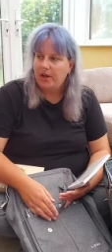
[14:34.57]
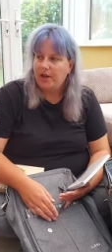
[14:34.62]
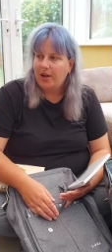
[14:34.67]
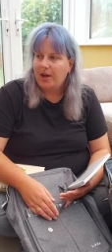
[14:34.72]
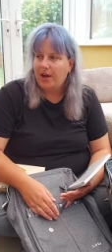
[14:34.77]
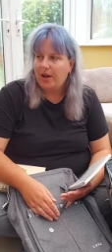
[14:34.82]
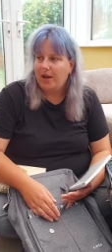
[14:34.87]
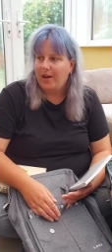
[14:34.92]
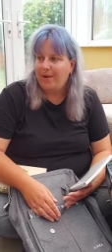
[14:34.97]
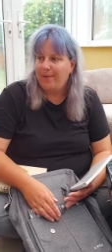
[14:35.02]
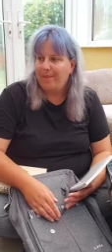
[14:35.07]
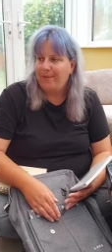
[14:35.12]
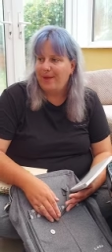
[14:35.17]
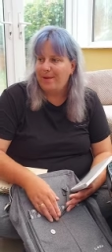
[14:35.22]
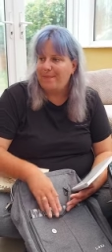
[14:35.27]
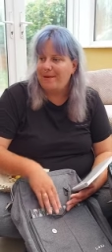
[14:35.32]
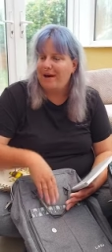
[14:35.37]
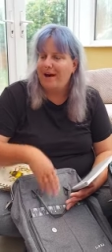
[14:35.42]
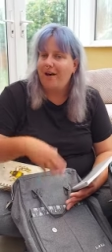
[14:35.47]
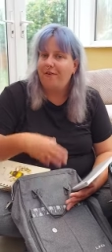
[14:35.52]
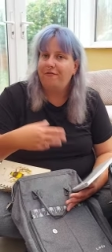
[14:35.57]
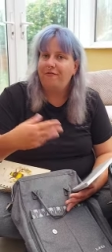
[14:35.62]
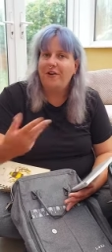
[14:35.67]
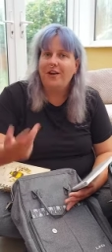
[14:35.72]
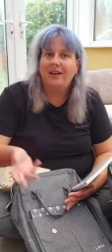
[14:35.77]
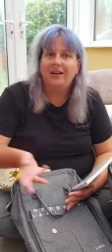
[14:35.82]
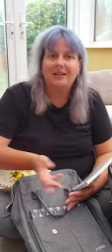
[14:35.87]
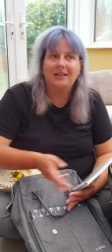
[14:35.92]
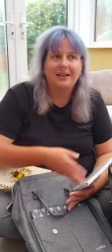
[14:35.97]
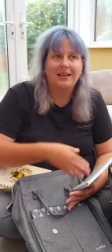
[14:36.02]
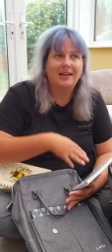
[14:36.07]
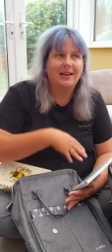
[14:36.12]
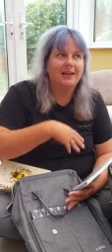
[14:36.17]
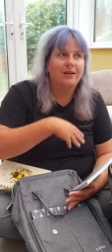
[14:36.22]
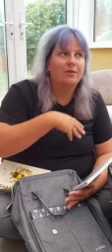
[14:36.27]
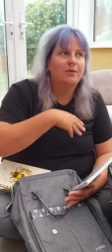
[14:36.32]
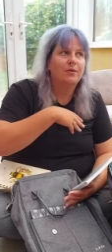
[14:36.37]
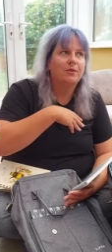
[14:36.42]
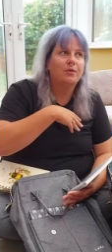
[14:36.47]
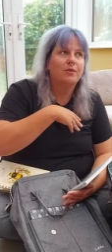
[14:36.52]
um, about a funding
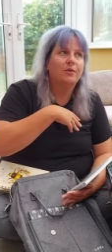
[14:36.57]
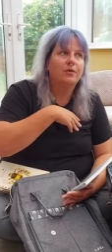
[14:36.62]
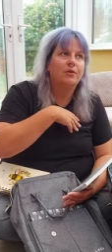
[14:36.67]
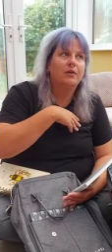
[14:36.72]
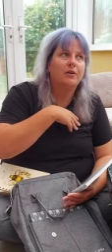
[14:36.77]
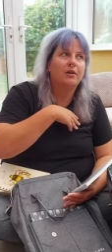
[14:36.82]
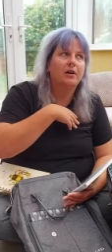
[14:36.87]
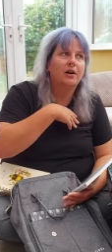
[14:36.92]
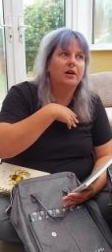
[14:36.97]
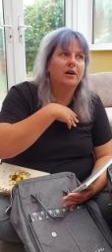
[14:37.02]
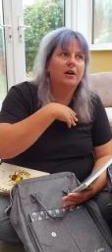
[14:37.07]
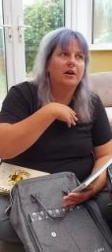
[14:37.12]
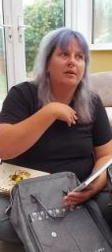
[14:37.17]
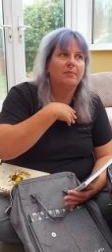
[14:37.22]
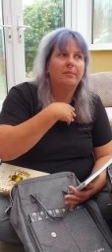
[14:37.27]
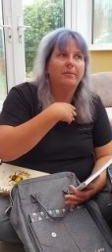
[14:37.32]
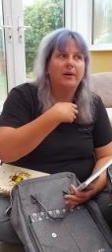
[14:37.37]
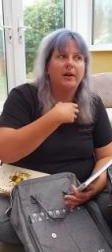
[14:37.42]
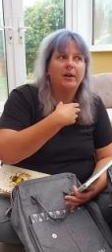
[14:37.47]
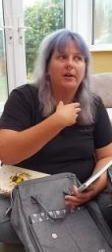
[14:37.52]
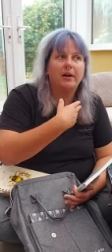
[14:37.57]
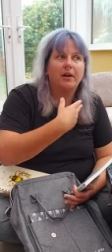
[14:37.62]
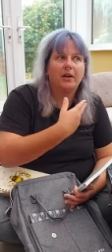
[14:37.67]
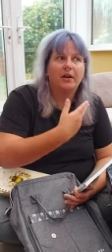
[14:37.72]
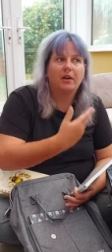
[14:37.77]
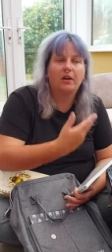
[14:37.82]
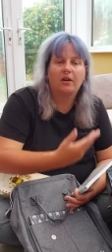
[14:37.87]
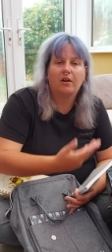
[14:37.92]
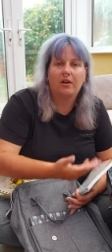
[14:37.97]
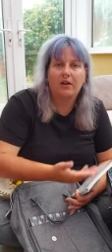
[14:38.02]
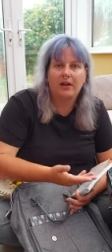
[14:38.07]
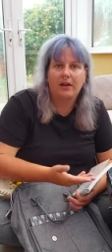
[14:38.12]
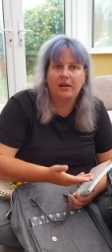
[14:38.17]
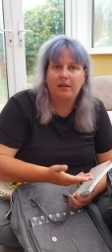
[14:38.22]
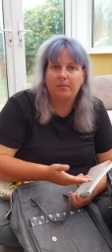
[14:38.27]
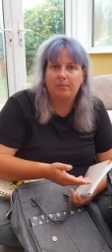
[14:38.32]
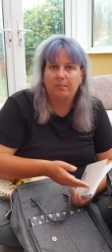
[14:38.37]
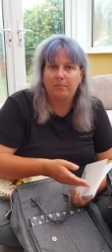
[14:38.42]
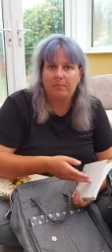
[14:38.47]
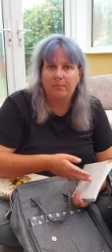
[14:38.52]
or um, a
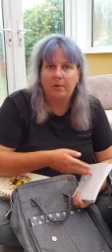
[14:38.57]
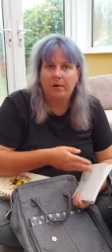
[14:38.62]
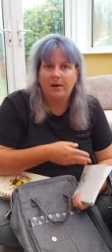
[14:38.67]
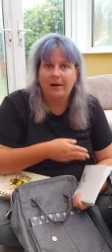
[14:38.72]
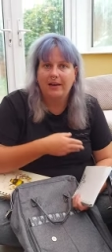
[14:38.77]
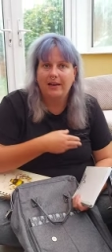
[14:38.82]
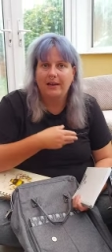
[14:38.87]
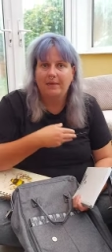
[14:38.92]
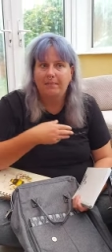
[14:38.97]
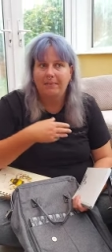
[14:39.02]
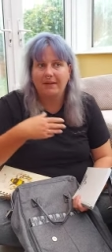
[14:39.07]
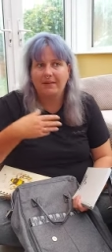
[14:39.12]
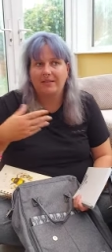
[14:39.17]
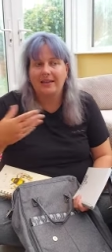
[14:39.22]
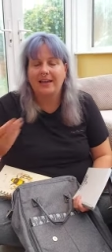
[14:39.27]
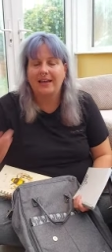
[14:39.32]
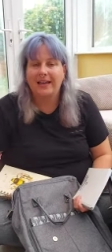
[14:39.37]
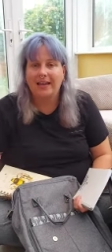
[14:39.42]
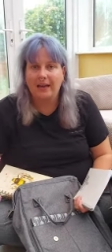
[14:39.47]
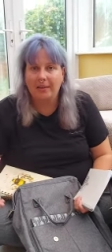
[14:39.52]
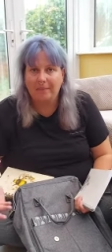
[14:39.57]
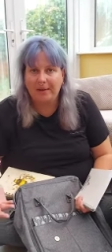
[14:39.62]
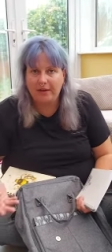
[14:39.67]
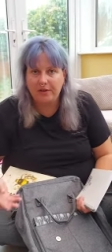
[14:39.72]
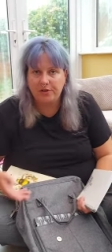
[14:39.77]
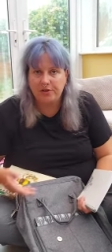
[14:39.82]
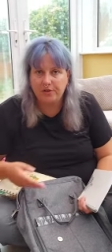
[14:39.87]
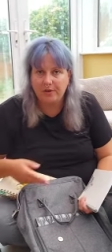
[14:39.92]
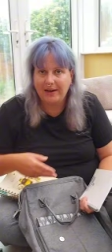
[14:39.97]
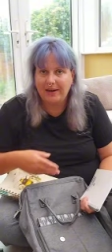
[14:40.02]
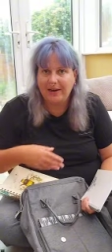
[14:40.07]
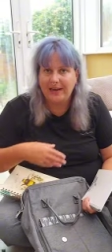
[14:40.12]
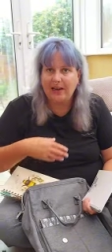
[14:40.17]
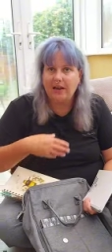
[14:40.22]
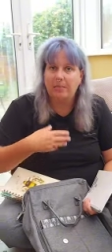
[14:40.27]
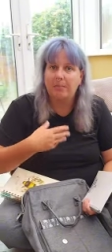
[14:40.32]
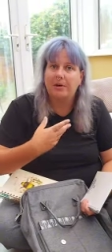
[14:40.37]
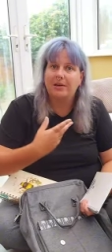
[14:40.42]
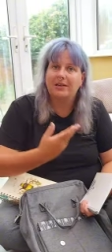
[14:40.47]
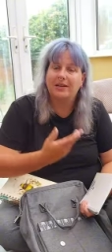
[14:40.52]
client might be thinking about joining.
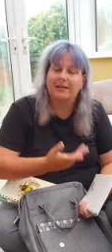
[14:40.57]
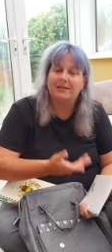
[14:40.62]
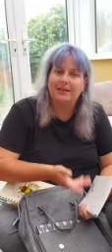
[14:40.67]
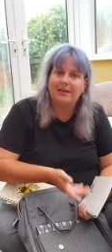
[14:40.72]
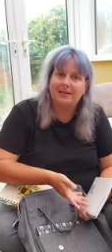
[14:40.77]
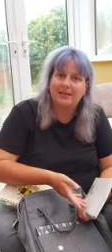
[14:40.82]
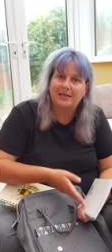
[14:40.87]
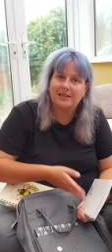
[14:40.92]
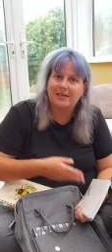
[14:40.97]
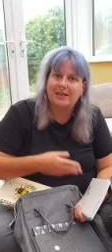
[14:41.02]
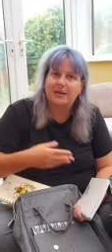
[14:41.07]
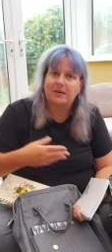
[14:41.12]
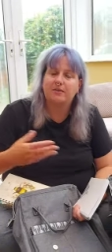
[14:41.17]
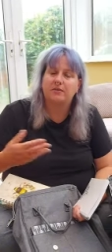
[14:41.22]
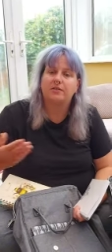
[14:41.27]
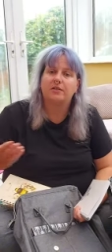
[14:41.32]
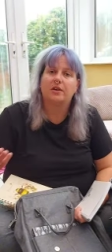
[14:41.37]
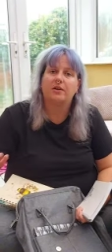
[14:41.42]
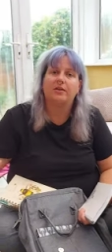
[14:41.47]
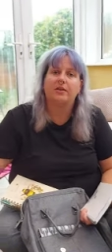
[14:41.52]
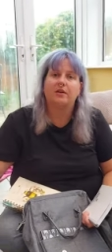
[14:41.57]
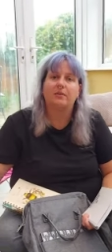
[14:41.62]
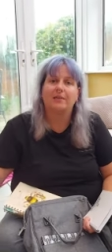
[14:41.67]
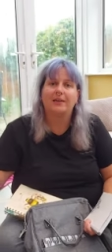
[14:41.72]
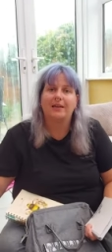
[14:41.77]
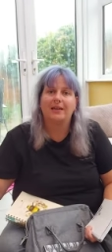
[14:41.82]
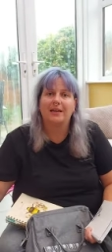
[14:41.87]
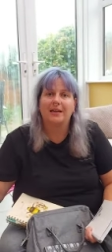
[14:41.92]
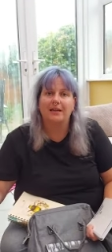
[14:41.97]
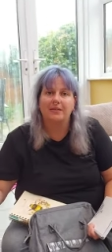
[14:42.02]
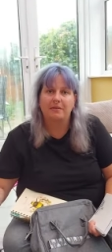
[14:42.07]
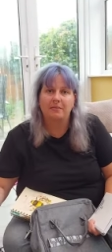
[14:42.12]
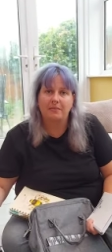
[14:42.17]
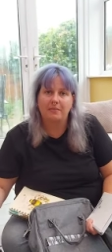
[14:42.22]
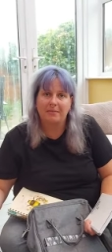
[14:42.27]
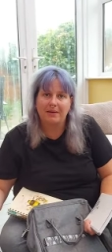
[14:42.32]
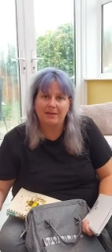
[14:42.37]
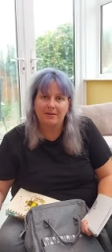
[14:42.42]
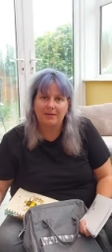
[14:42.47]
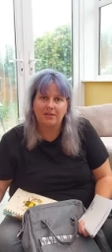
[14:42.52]
I might take their details so that we can give them a
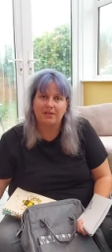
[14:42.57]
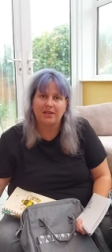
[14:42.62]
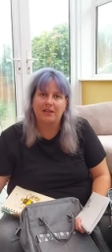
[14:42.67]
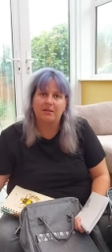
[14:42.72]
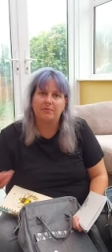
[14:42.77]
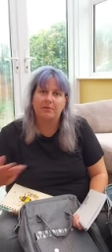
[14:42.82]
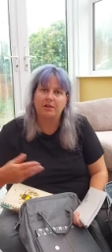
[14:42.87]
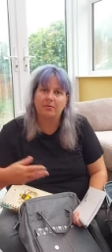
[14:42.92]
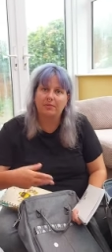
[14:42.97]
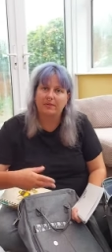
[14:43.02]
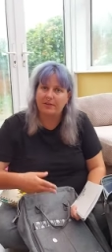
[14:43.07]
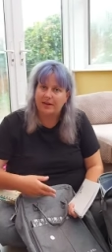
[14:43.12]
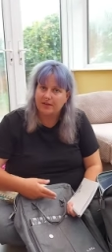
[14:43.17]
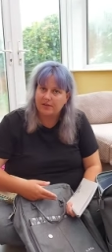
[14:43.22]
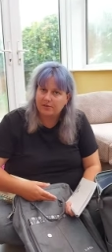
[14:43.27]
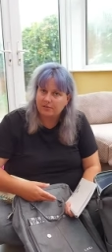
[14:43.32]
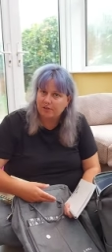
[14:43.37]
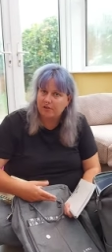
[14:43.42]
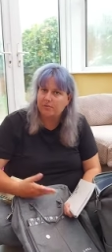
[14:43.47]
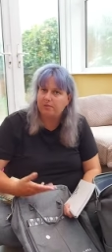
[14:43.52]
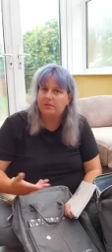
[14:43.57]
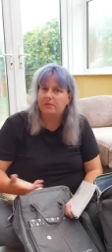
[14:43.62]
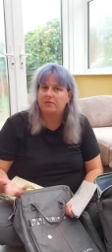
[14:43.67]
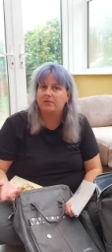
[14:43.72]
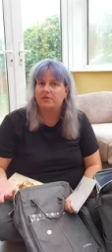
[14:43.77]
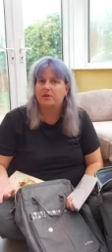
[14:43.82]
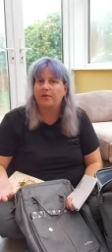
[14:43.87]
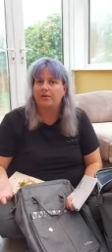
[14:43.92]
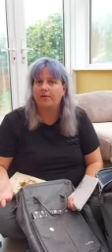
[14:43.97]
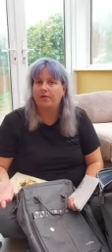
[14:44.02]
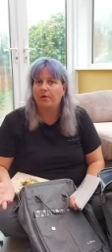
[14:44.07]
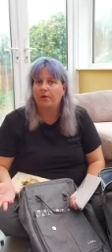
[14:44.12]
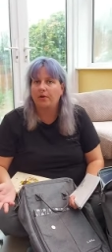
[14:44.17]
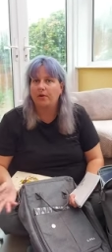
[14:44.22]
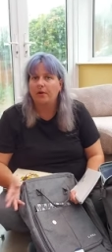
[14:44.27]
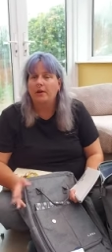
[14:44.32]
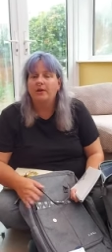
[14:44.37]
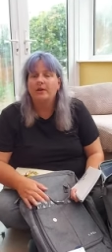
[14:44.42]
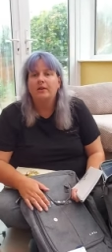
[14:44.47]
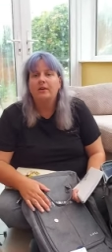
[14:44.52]
message, let them know when the next groups and stuff are
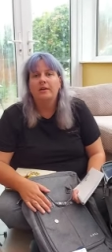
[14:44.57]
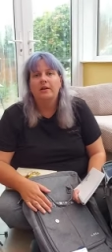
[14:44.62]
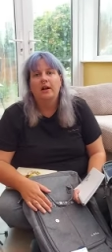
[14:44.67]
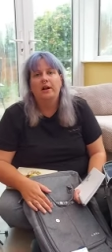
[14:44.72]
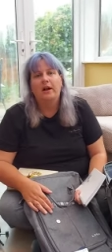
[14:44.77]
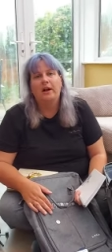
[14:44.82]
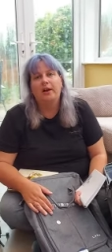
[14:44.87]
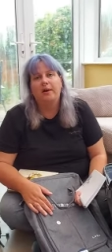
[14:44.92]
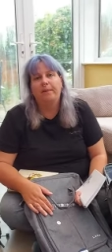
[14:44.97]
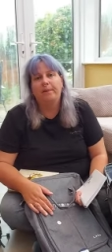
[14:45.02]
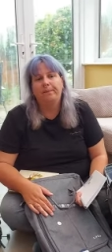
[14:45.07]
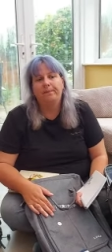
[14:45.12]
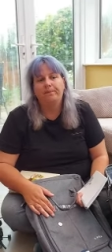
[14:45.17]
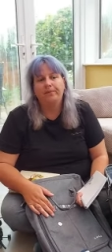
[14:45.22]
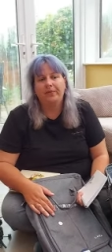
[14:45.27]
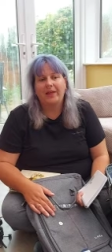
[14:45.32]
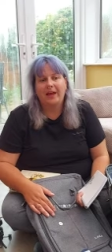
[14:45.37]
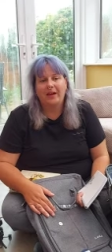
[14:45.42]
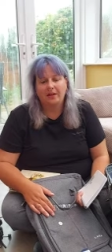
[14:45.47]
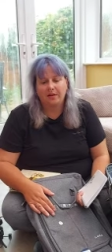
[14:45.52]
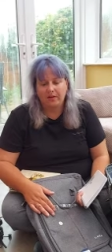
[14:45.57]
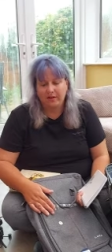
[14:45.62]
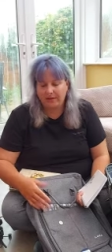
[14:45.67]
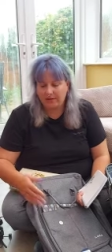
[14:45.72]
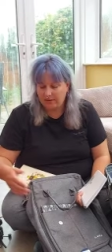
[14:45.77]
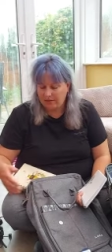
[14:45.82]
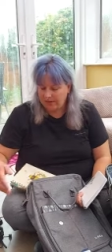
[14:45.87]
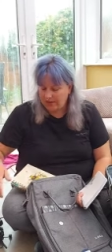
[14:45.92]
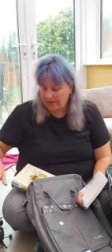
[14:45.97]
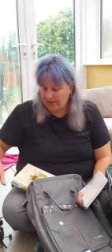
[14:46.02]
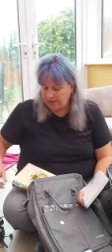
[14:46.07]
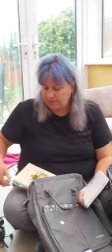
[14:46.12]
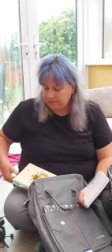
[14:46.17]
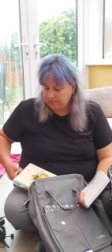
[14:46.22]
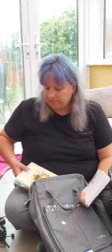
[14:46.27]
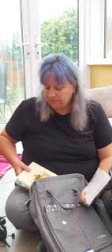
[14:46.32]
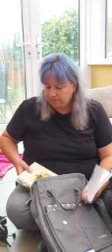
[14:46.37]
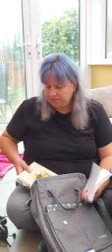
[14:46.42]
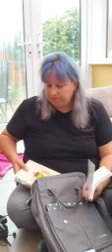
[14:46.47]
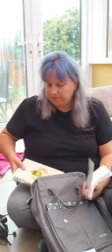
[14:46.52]
on, um, that kind of thing.
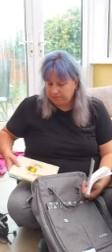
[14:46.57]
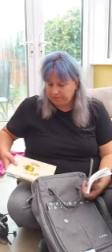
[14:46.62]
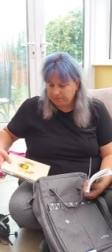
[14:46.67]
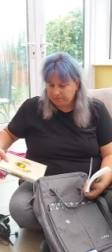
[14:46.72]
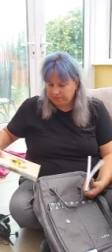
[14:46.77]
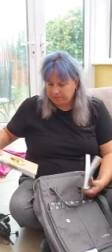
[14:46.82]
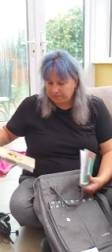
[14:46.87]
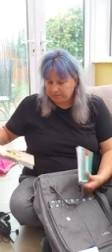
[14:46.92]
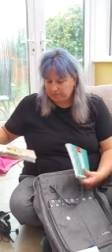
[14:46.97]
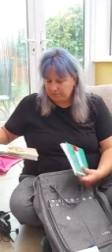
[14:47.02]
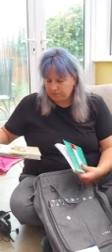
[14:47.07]
Okay.